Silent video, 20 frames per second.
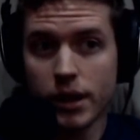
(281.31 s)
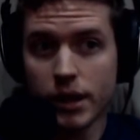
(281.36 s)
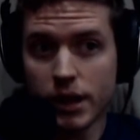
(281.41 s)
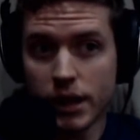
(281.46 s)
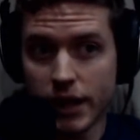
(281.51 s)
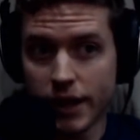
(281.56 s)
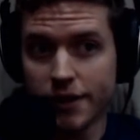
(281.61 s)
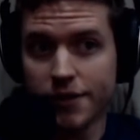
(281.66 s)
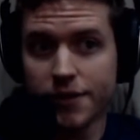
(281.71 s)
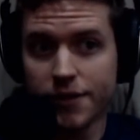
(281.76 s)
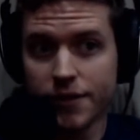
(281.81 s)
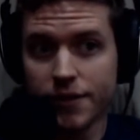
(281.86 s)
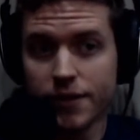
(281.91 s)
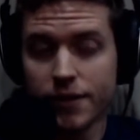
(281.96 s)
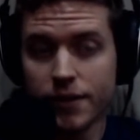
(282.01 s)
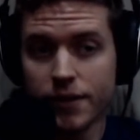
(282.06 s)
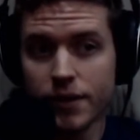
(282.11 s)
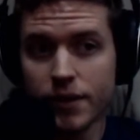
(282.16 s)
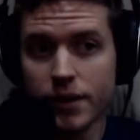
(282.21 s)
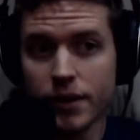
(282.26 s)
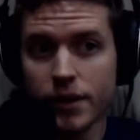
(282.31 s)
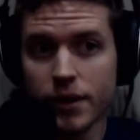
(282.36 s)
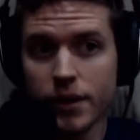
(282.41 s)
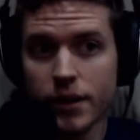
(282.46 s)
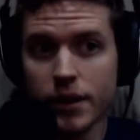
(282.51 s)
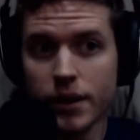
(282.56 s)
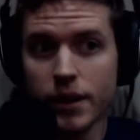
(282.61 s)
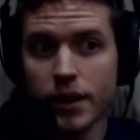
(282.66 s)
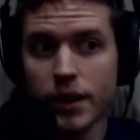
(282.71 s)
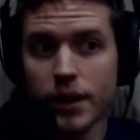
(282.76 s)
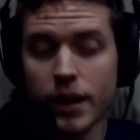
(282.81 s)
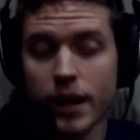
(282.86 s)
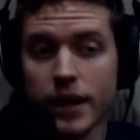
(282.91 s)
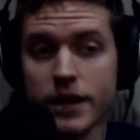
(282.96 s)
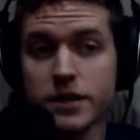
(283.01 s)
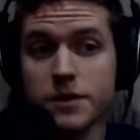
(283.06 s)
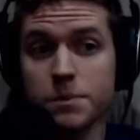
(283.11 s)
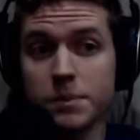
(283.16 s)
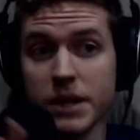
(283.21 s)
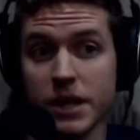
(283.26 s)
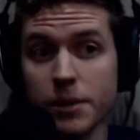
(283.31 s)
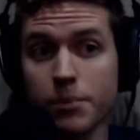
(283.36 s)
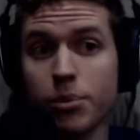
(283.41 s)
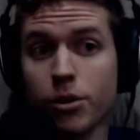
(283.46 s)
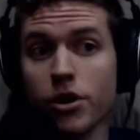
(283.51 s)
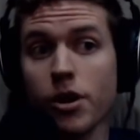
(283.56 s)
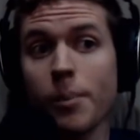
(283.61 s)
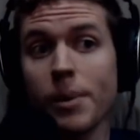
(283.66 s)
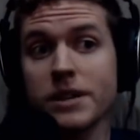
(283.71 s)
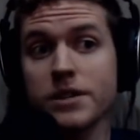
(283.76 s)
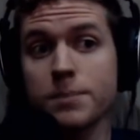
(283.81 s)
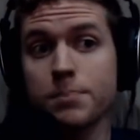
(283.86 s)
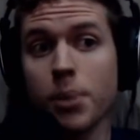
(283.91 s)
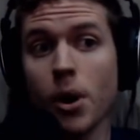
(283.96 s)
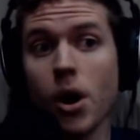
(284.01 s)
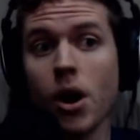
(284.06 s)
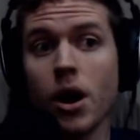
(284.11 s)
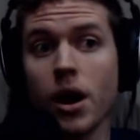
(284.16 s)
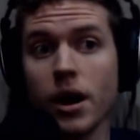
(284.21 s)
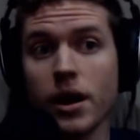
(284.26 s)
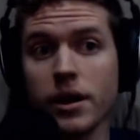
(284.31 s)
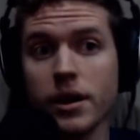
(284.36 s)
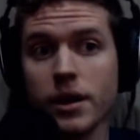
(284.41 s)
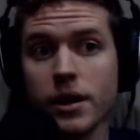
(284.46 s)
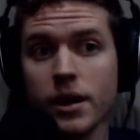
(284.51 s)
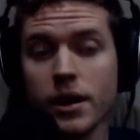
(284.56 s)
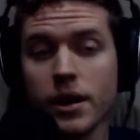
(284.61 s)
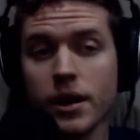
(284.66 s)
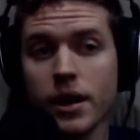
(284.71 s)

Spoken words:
Cliff as being put up as a pawn,